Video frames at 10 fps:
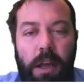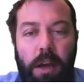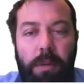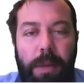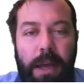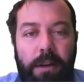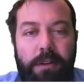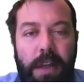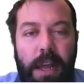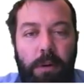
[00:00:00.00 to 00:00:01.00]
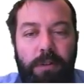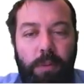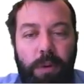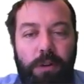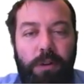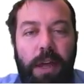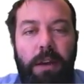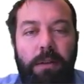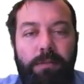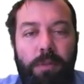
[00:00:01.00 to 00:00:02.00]
about how often we do
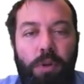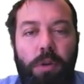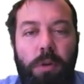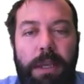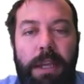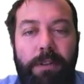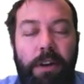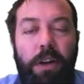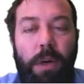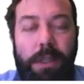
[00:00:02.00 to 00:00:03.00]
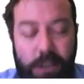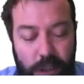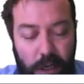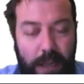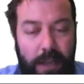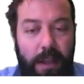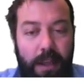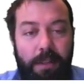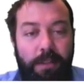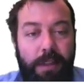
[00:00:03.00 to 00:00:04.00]
that. You'll be given a question like
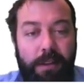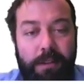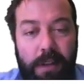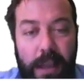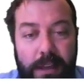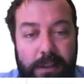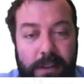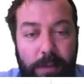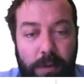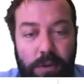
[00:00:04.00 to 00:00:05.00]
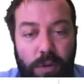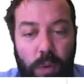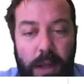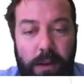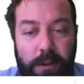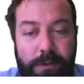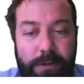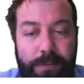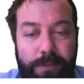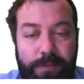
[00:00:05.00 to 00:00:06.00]
this example 12.
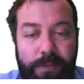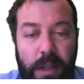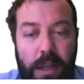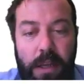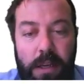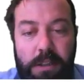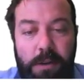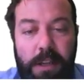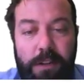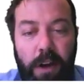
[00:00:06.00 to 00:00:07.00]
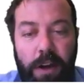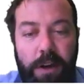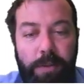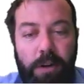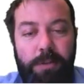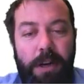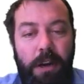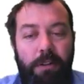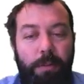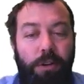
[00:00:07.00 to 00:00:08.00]
So it says find an approximate
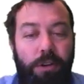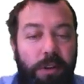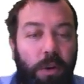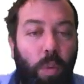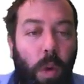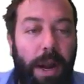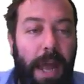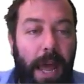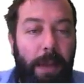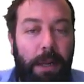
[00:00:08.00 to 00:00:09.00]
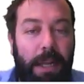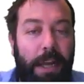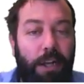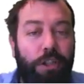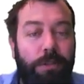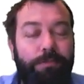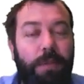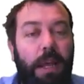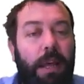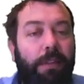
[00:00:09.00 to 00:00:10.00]
area of the pond using one application.
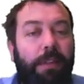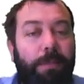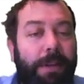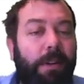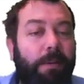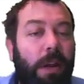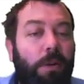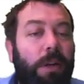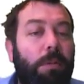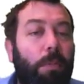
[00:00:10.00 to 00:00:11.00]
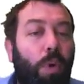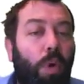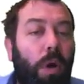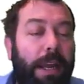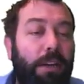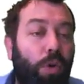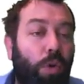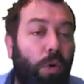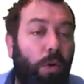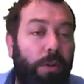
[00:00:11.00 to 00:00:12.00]
This means I'm going to
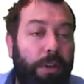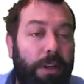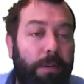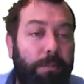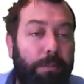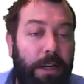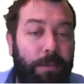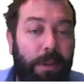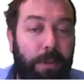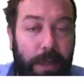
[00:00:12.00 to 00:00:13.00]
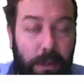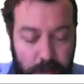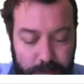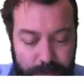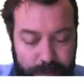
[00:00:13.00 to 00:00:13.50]
ignore the measurement in the middle.